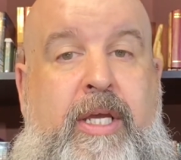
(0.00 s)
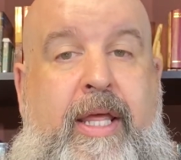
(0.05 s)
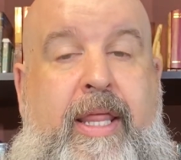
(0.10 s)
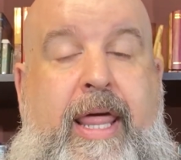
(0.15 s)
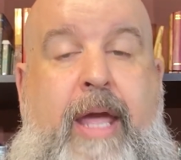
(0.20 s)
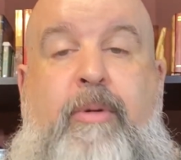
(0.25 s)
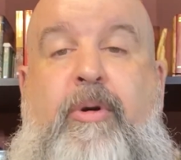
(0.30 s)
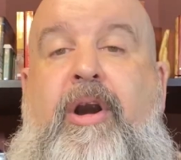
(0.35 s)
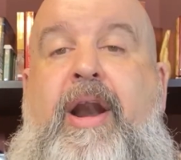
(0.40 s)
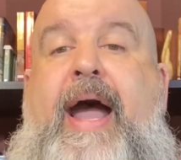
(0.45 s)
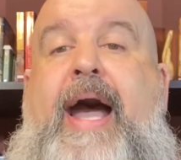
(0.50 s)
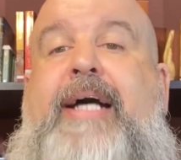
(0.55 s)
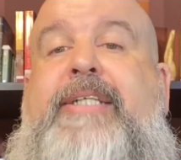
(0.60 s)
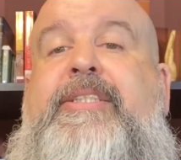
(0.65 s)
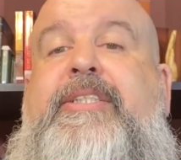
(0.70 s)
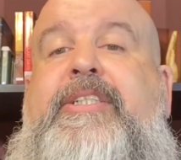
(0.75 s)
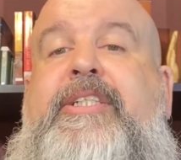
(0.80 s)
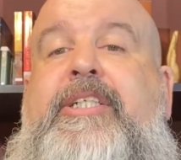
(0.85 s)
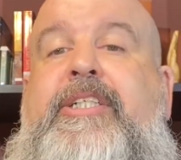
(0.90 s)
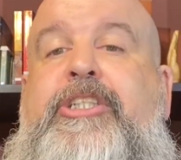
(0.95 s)
they were
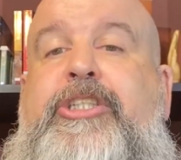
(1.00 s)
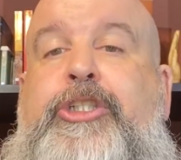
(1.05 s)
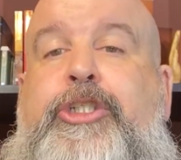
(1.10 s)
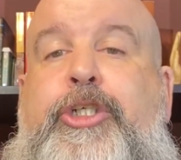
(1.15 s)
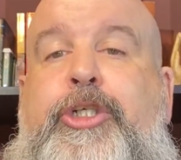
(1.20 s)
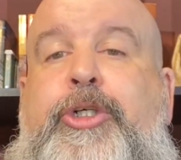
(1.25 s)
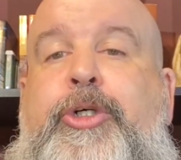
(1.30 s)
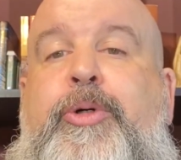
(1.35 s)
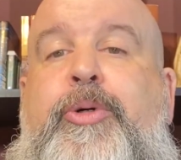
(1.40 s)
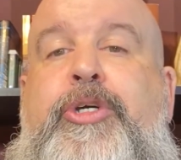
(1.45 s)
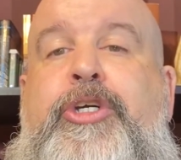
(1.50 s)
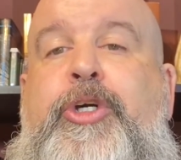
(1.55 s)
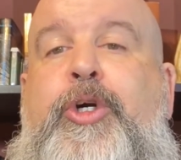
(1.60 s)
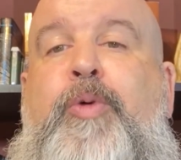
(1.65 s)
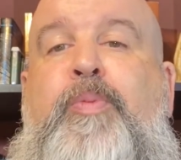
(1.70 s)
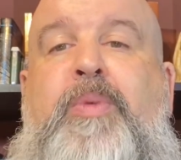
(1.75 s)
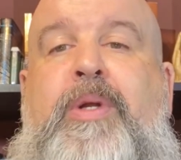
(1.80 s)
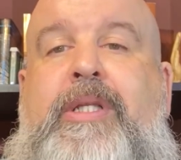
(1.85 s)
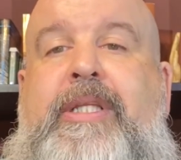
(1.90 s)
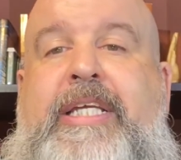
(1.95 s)
asked, do you
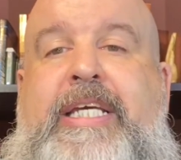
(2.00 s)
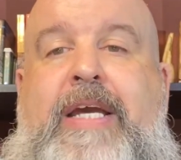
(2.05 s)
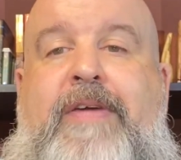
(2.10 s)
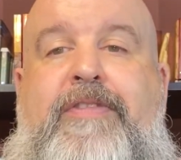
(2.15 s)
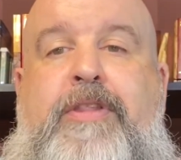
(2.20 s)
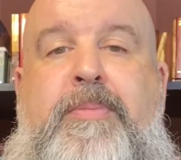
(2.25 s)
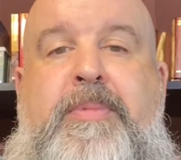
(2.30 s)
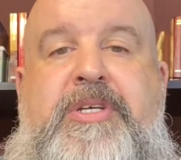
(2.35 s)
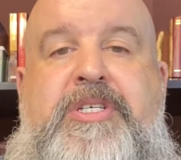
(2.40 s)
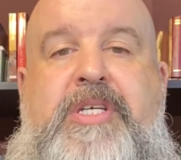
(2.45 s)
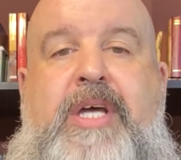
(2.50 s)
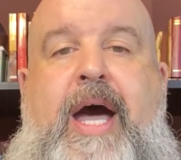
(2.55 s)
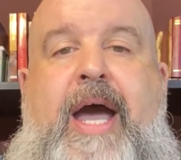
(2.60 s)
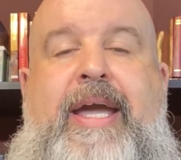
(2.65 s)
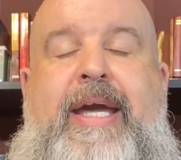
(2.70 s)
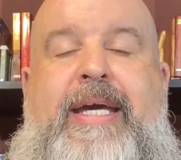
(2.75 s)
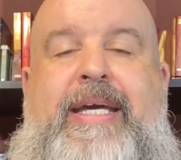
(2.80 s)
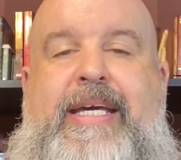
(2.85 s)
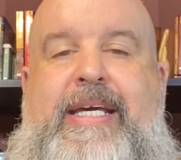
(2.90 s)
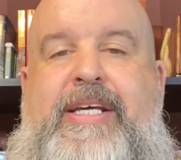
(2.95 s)
believe the
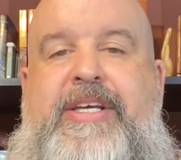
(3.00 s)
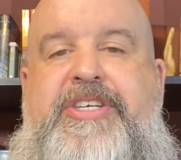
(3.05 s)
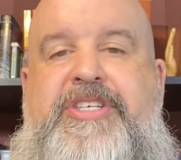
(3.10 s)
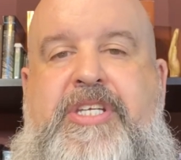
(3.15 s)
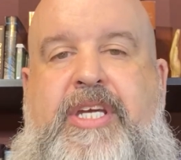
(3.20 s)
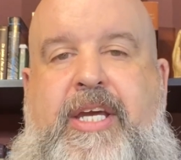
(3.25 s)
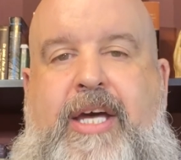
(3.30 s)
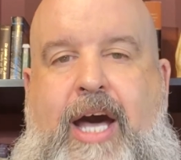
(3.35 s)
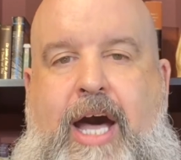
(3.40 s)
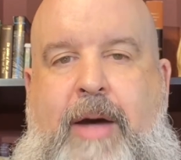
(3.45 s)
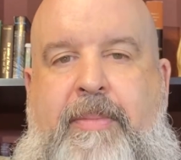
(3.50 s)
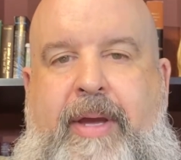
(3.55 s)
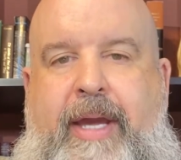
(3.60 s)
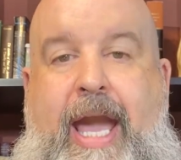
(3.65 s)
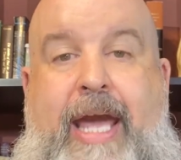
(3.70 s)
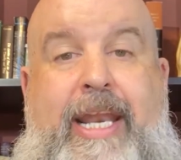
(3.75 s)
Messiah is coming?